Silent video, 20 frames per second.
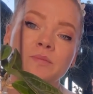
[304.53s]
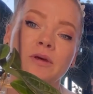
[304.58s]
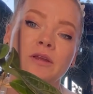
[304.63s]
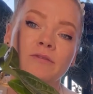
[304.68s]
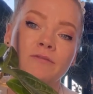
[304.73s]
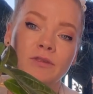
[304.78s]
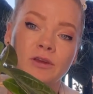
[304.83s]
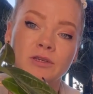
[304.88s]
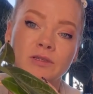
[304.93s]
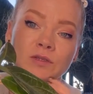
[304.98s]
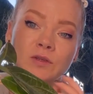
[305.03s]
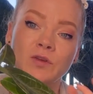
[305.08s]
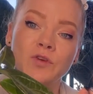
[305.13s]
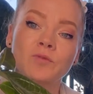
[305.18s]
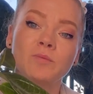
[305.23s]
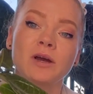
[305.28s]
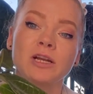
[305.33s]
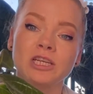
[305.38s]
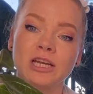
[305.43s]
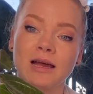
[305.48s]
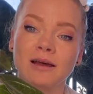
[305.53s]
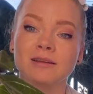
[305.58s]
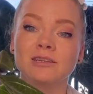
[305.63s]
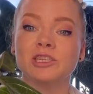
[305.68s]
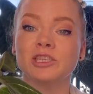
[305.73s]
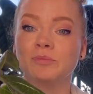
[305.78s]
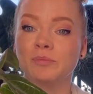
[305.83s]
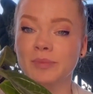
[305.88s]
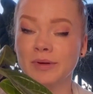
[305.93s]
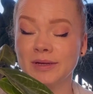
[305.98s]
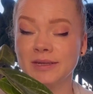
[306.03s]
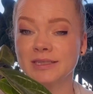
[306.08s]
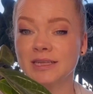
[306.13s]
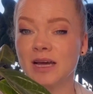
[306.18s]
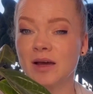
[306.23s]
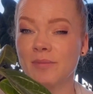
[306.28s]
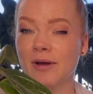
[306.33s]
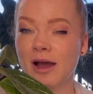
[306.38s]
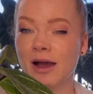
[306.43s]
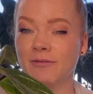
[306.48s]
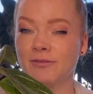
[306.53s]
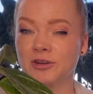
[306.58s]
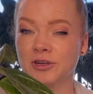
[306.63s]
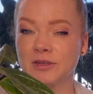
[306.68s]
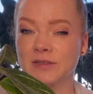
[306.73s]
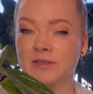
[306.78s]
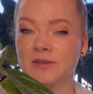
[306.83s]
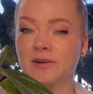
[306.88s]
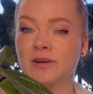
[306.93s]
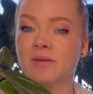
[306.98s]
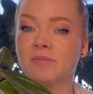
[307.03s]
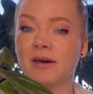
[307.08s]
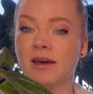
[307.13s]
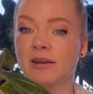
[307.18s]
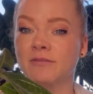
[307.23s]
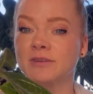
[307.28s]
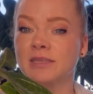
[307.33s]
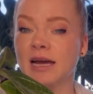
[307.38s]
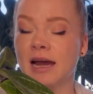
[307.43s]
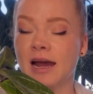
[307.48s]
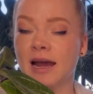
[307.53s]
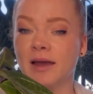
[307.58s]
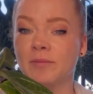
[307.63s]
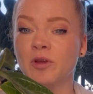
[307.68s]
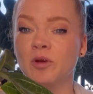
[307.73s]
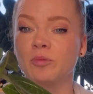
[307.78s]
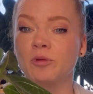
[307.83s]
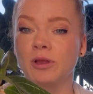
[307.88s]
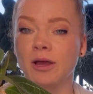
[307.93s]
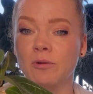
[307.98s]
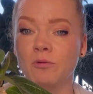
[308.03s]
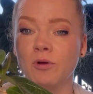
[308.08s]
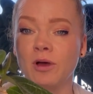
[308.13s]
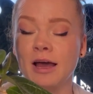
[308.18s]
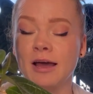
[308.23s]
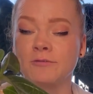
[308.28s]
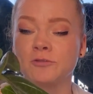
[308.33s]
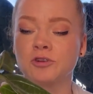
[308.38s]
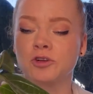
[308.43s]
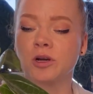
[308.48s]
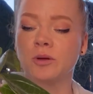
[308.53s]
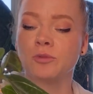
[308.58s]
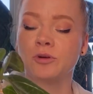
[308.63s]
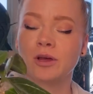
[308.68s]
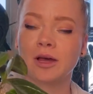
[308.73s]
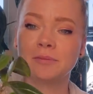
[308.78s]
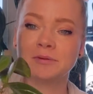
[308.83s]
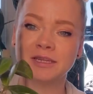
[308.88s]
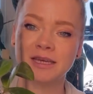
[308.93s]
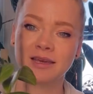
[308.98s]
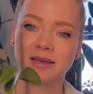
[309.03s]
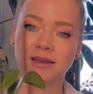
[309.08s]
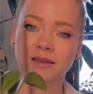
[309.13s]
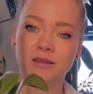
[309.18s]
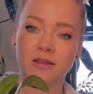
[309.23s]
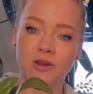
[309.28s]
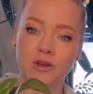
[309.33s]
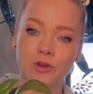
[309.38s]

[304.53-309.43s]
But if there's too much algae buildup after a certain amount of time, your plant will have trouble uptaking the